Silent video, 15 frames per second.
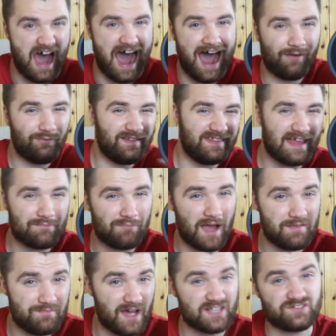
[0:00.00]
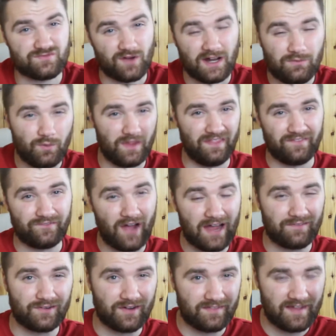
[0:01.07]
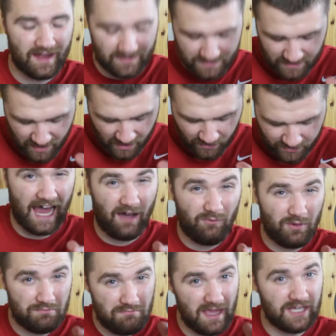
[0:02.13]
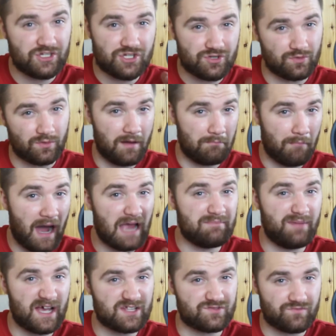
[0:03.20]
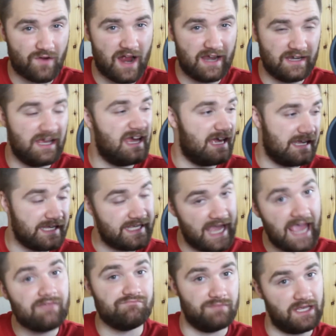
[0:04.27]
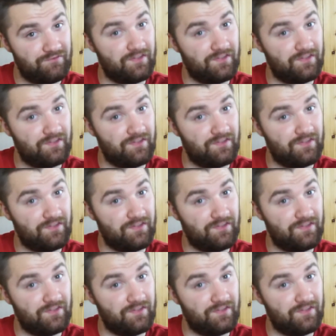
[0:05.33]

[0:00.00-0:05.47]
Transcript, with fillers: I would let my best friend win $500,000. I would make sure my best friend gave me